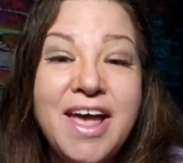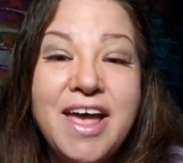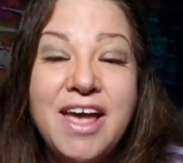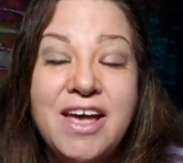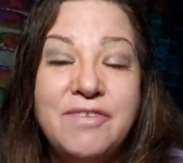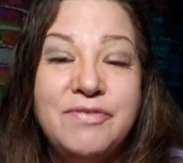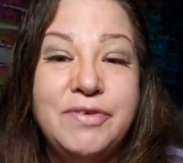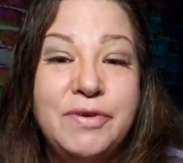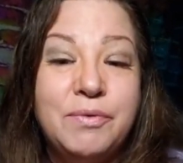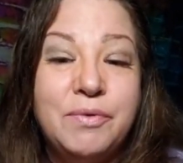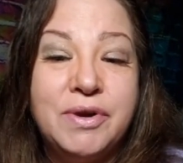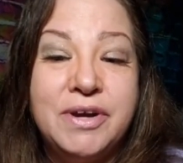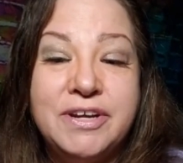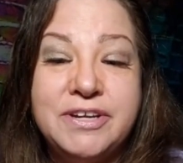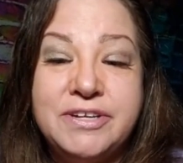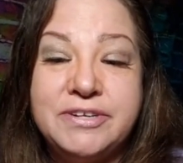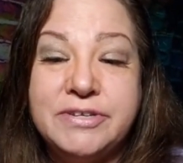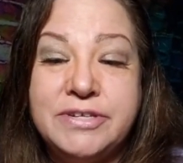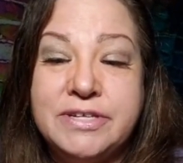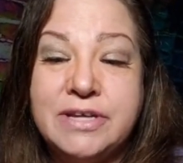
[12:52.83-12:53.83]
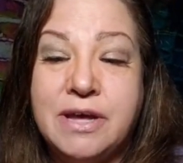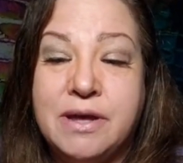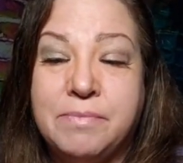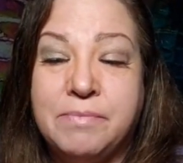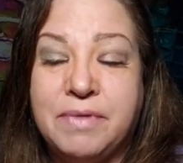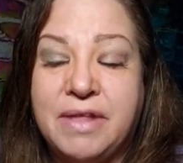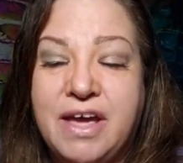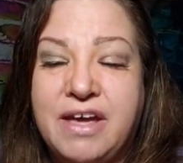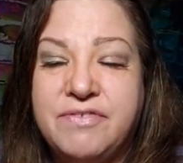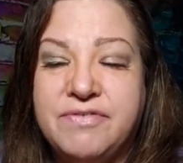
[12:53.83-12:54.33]
If you want to do some
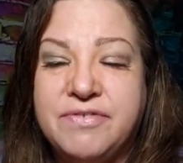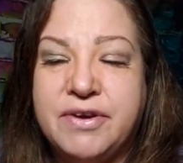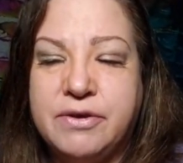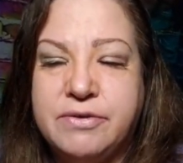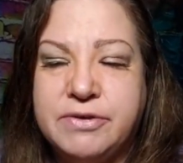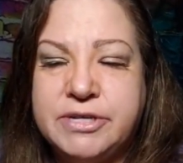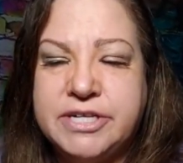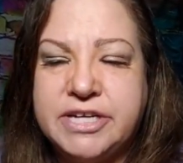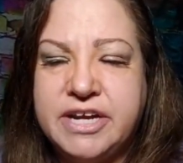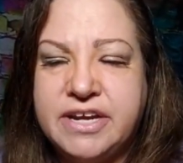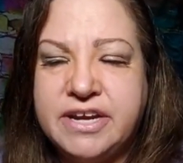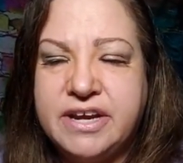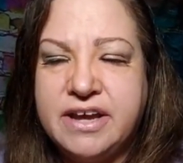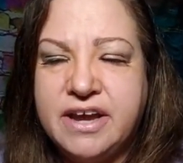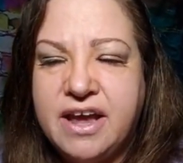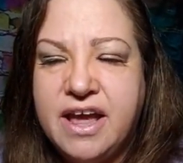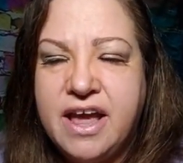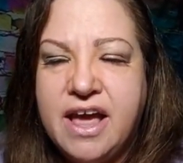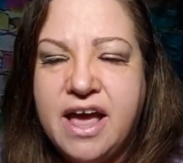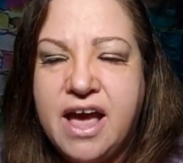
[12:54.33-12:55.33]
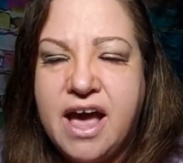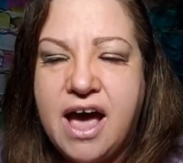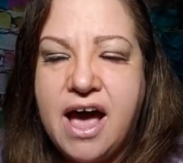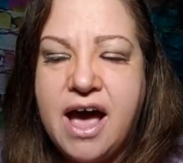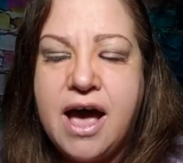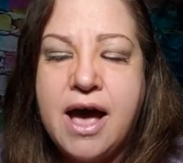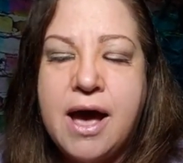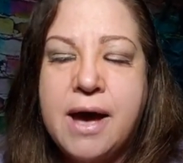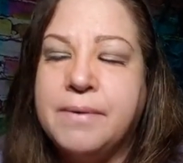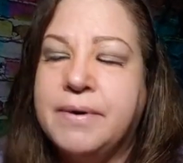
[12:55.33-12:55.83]
life coaching,
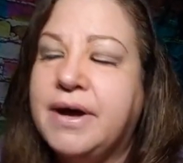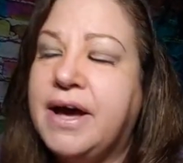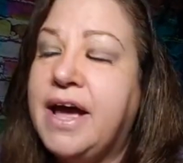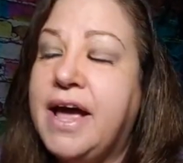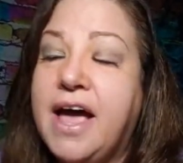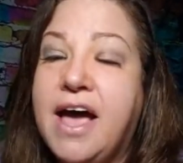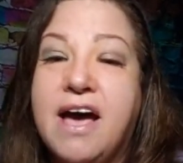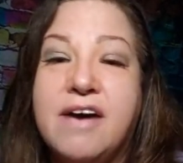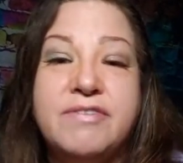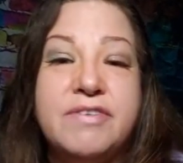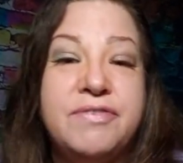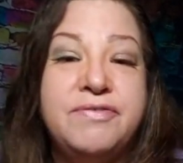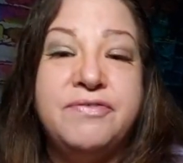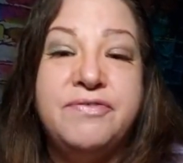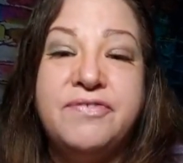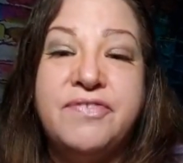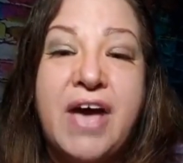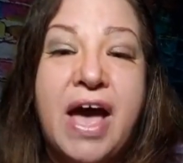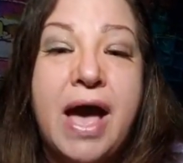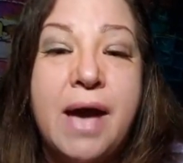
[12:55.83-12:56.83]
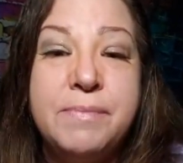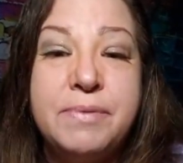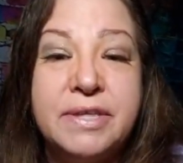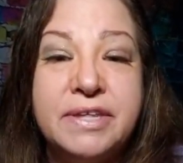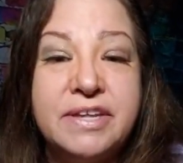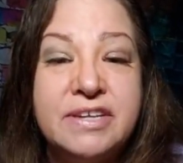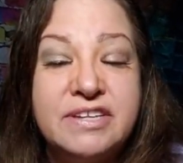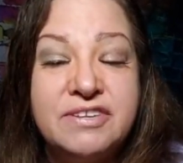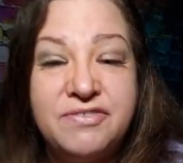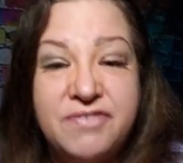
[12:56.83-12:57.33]
I have a
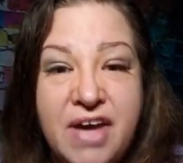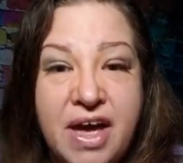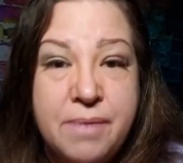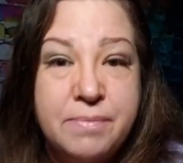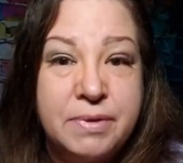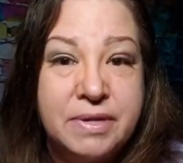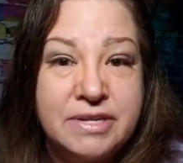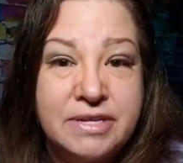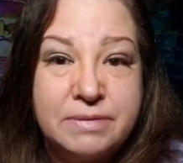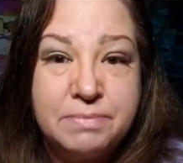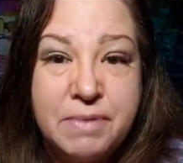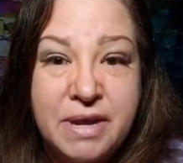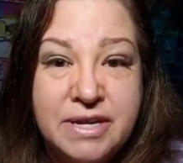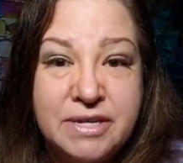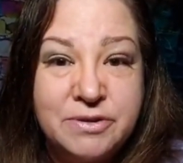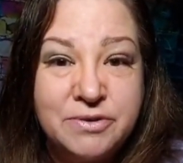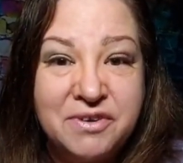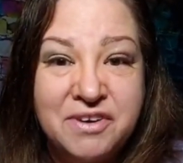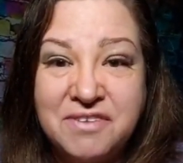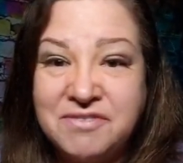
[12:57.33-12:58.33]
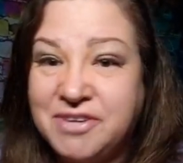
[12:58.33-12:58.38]
fabulous, fabulous mentor.